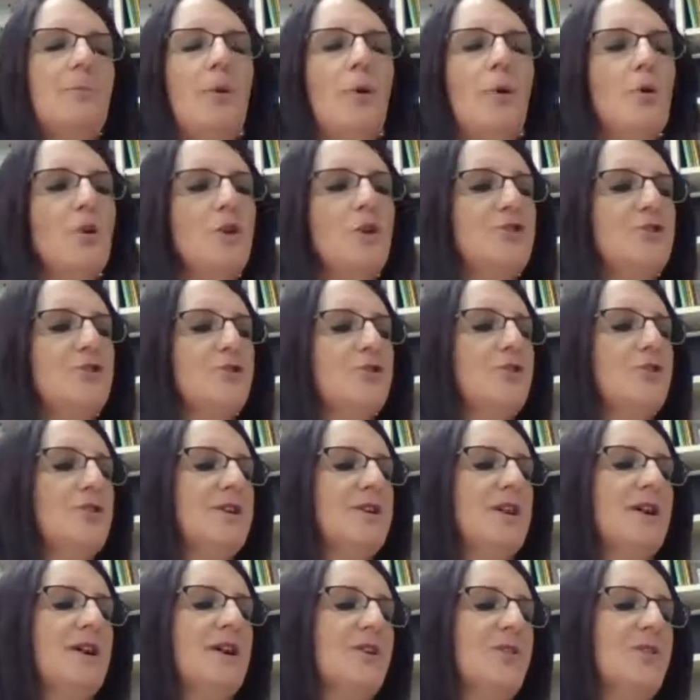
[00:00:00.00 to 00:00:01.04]
Poor
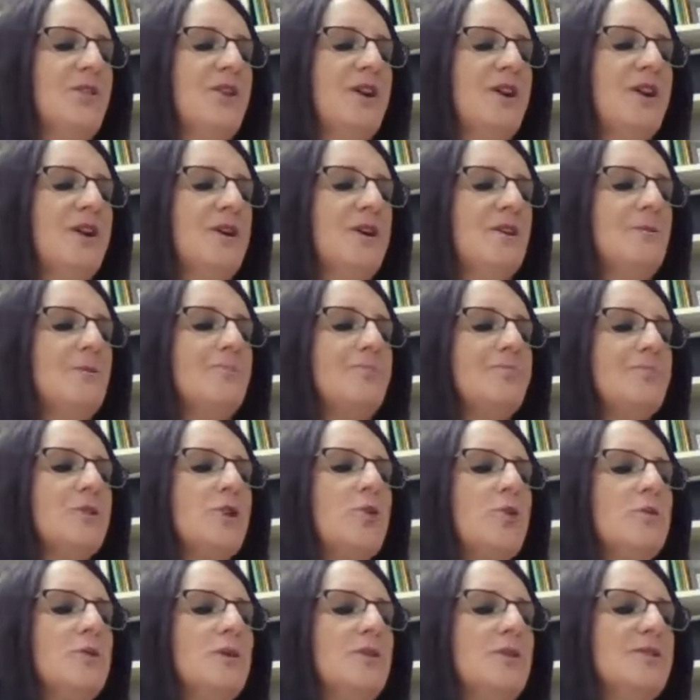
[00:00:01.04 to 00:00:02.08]
Julia, I think.
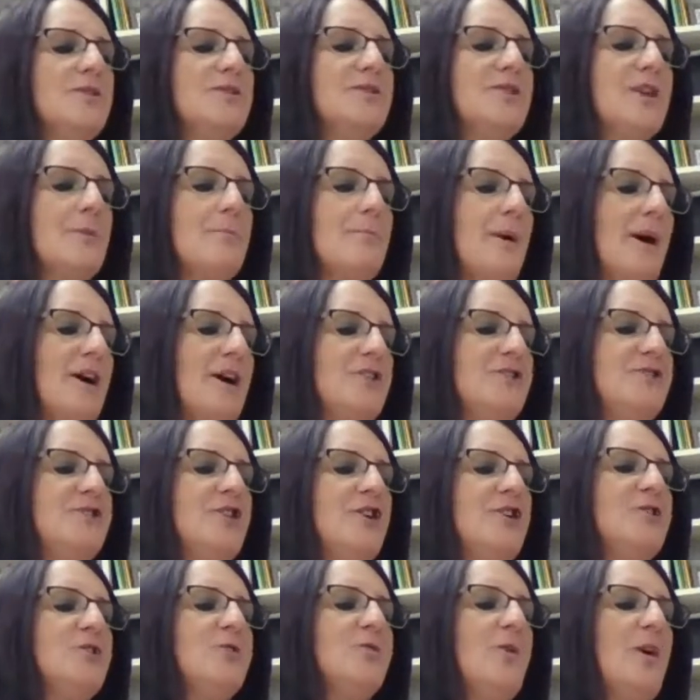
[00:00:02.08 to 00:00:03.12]
Gorillas get by
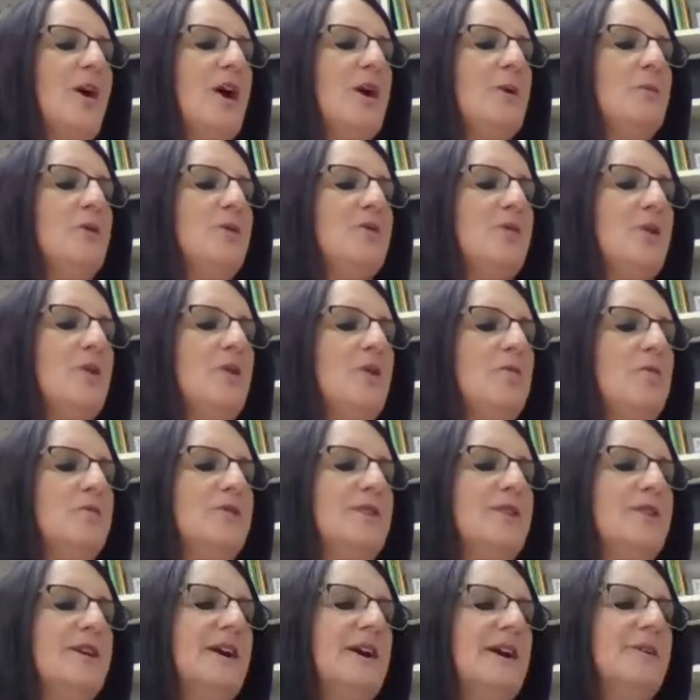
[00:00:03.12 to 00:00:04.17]
just fine without
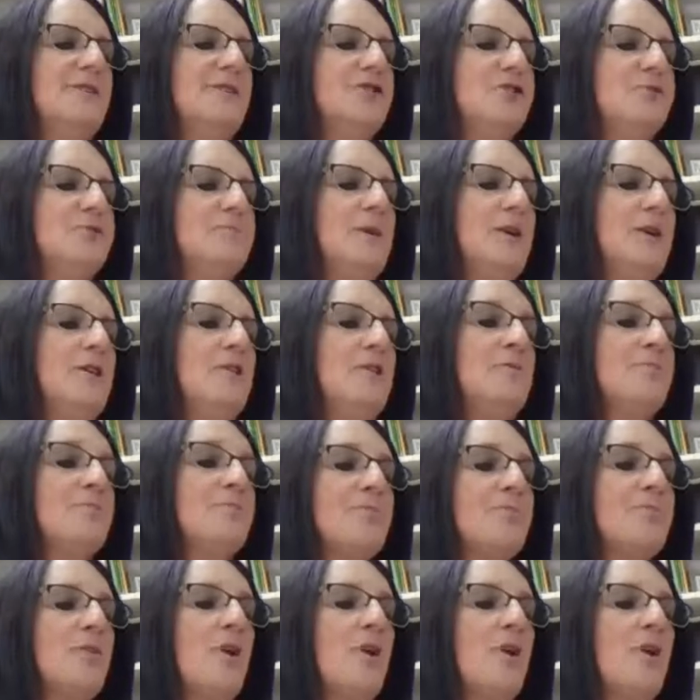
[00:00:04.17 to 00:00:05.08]
learning how to spell.